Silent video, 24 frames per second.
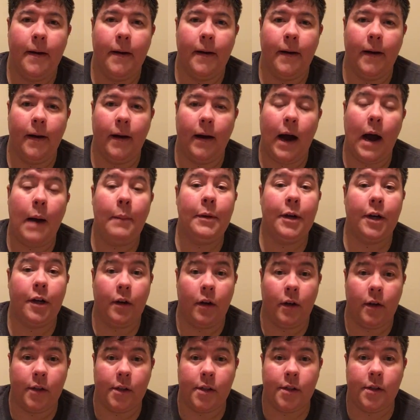I'm a
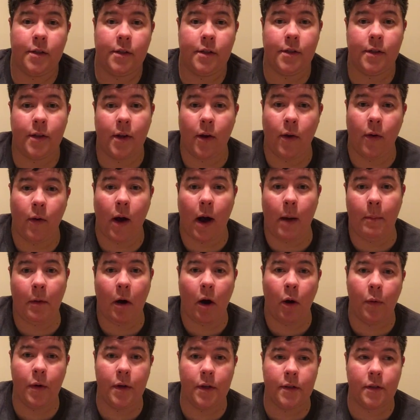nurse, so I'm
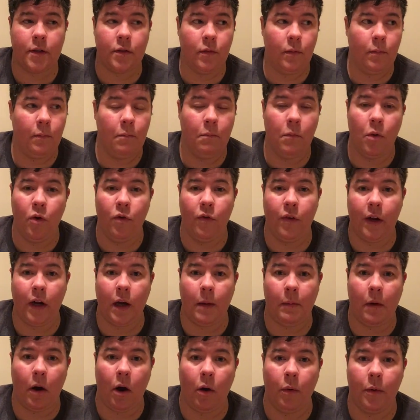always moving.
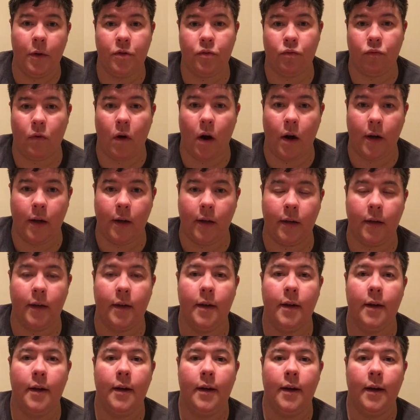I'm always running.
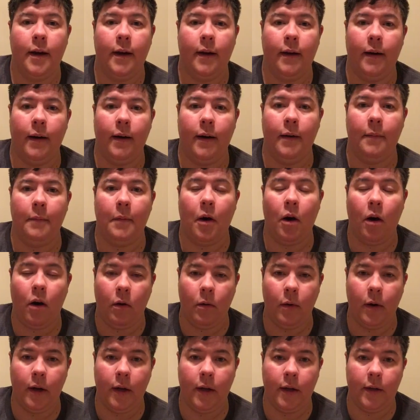
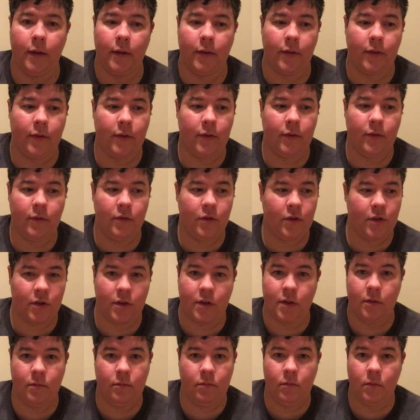Always just
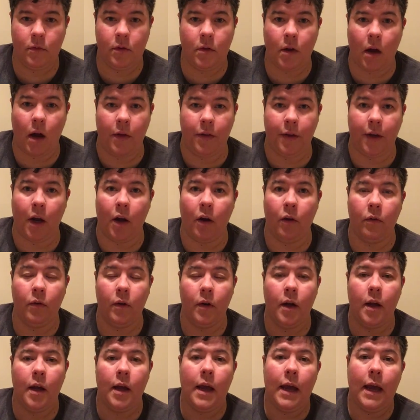on the go.
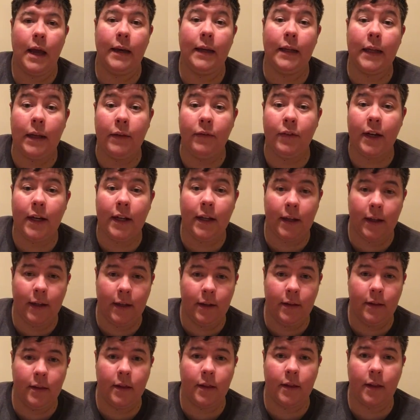And even
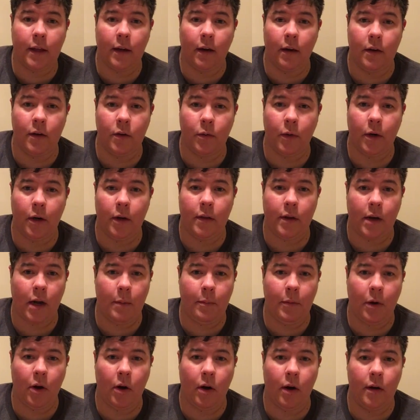in the underwear that I
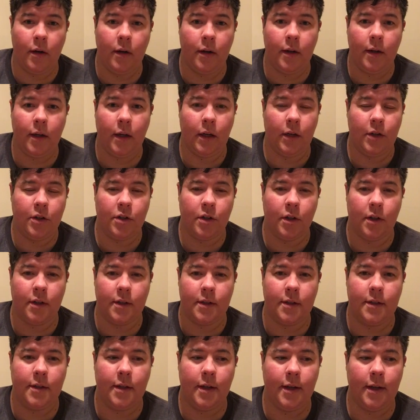bought, it
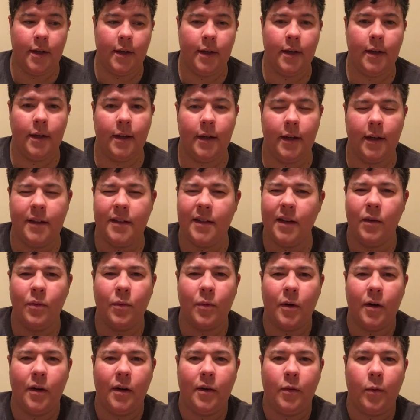didn't
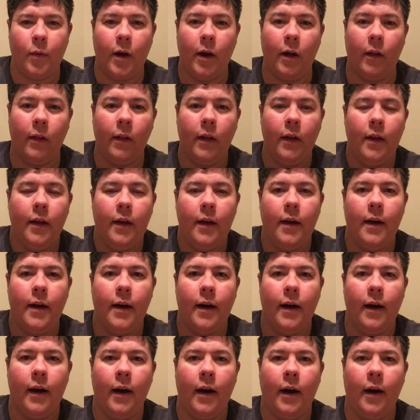work well.
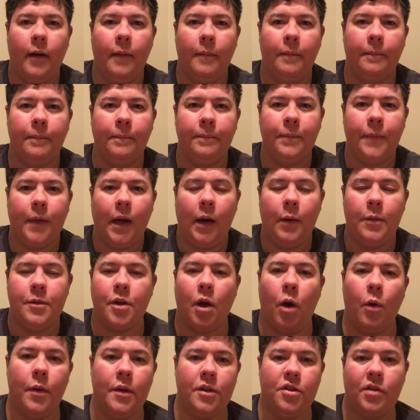I was
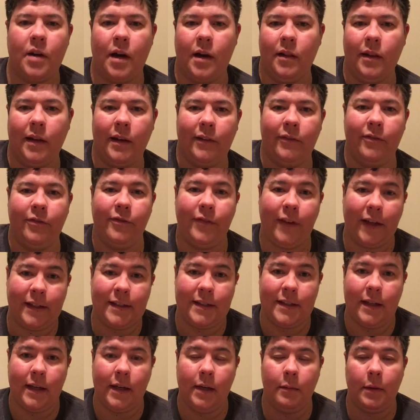always trying to like
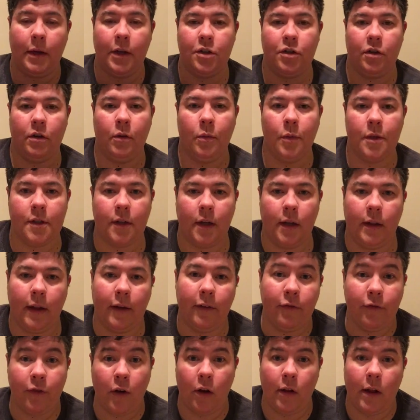fix it and make sure it wasn't gonna
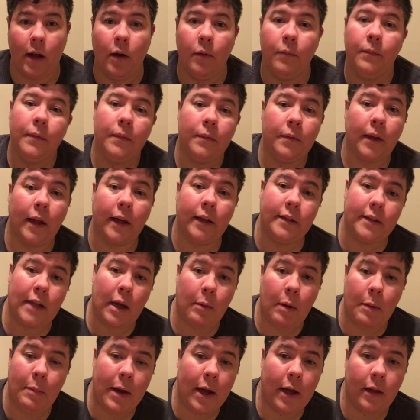like fall out and like down
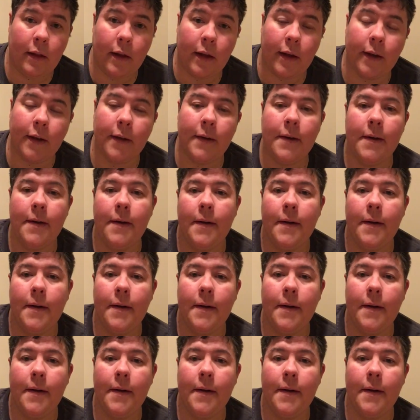my pant leg.